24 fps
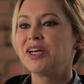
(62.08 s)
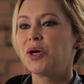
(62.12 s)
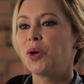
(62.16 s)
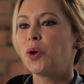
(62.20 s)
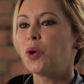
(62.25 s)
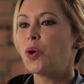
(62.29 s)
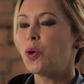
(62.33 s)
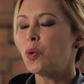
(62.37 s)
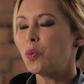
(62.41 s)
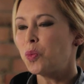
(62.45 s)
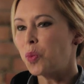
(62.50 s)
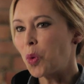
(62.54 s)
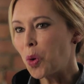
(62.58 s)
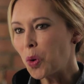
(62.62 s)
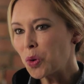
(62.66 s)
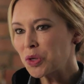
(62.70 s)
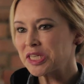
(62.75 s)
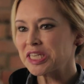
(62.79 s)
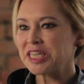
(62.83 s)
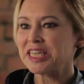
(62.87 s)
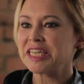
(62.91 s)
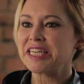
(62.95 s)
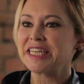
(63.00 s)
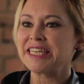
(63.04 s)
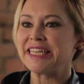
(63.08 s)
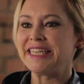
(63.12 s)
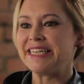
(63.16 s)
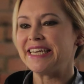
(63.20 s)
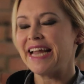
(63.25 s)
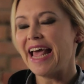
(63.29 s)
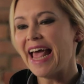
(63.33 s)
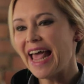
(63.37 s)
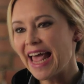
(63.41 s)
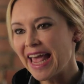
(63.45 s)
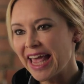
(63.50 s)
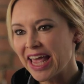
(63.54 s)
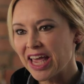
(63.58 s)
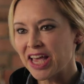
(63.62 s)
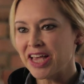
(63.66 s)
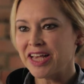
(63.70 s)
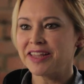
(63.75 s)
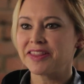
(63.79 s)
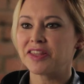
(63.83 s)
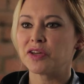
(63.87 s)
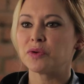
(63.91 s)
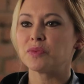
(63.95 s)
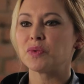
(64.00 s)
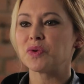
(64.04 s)
or water and
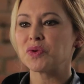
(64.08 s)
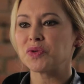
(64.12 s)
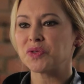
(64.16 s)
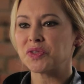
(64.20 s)
air that will